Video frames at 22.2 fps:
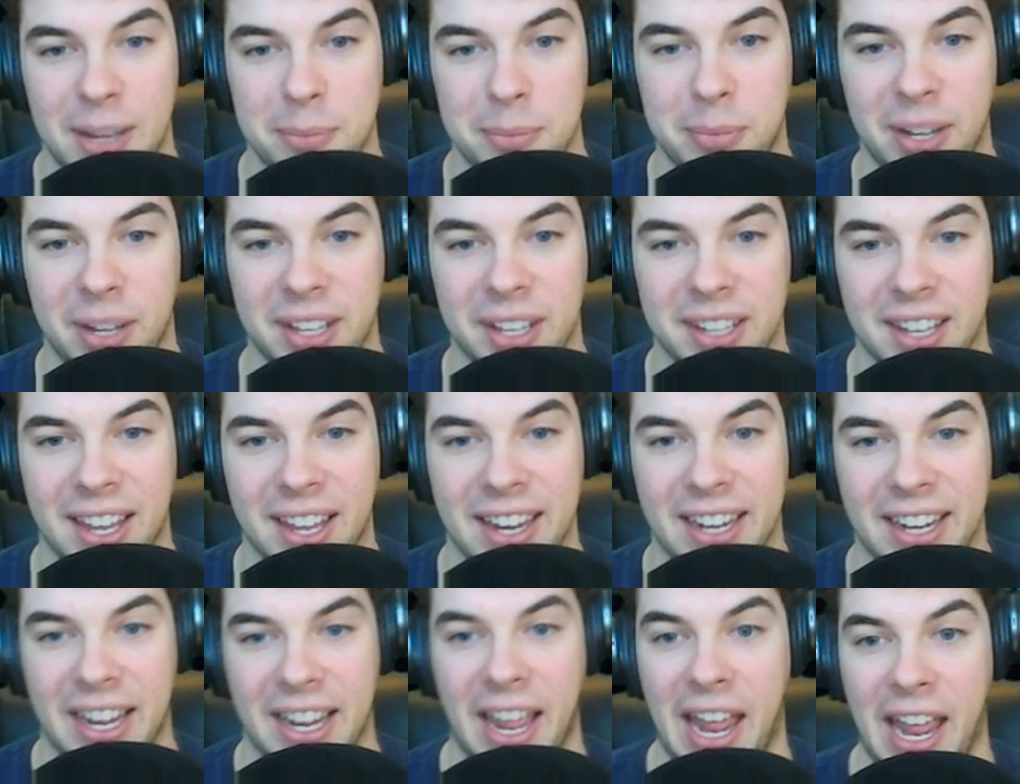but
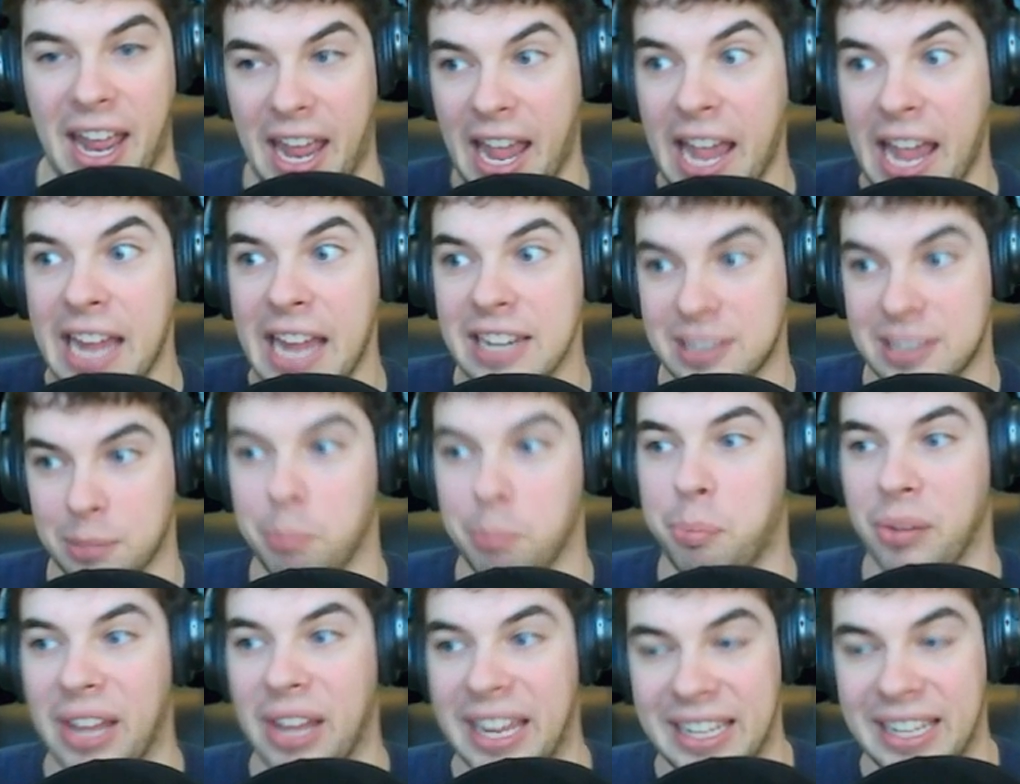like hate
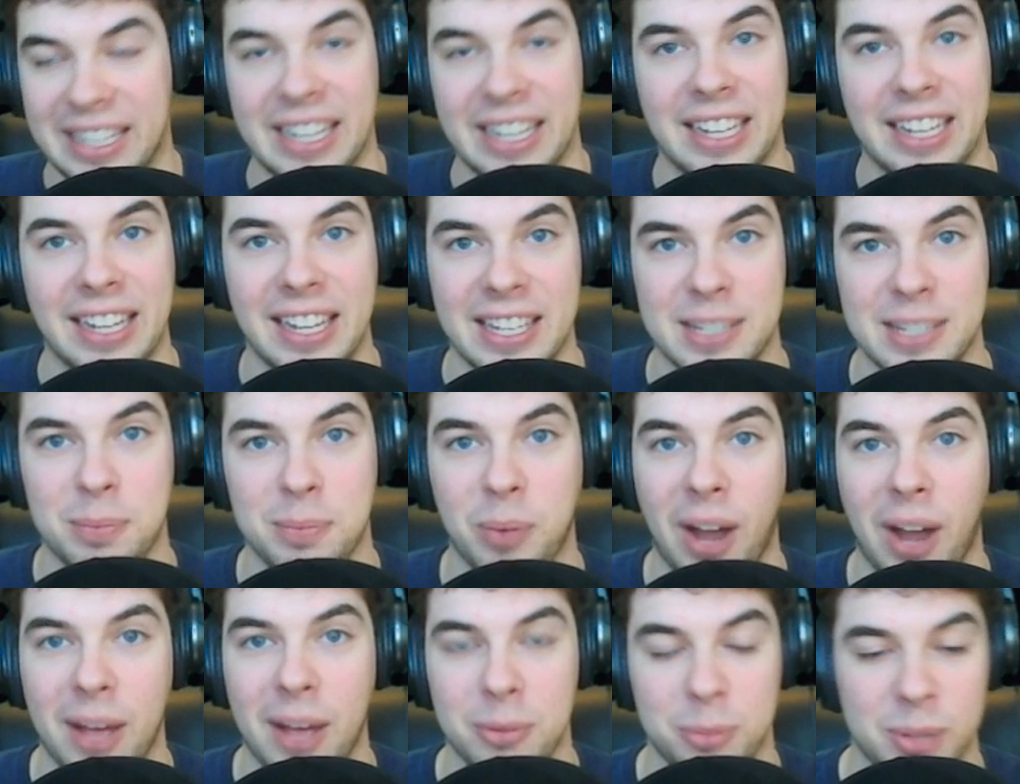blanking is
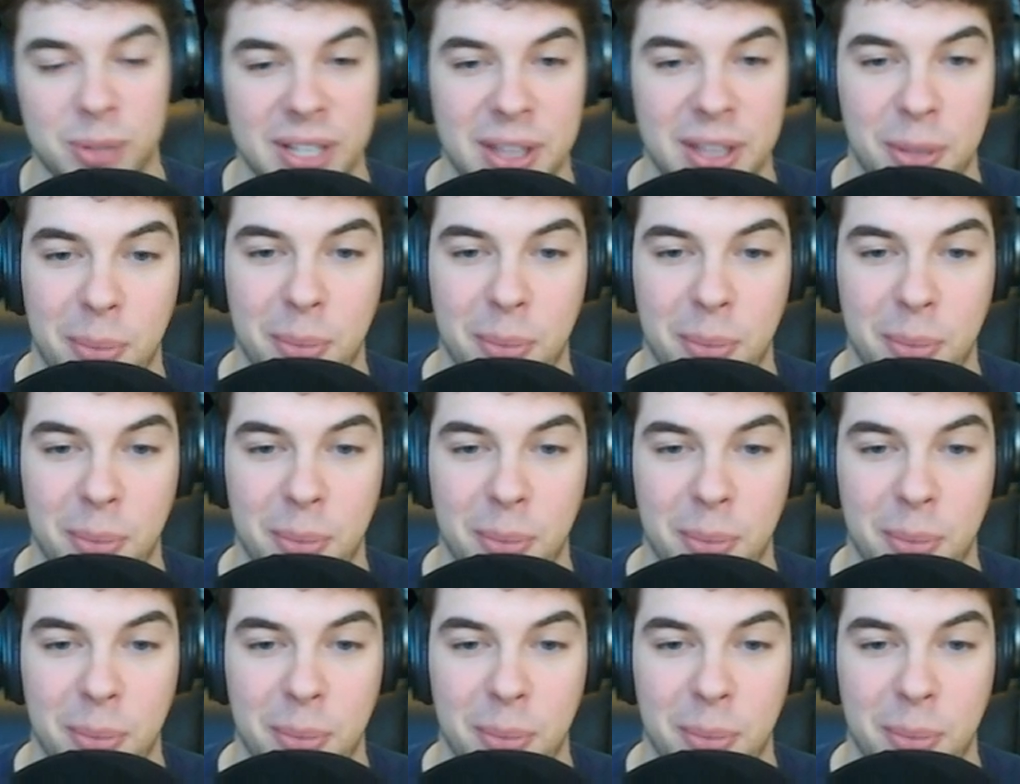probably the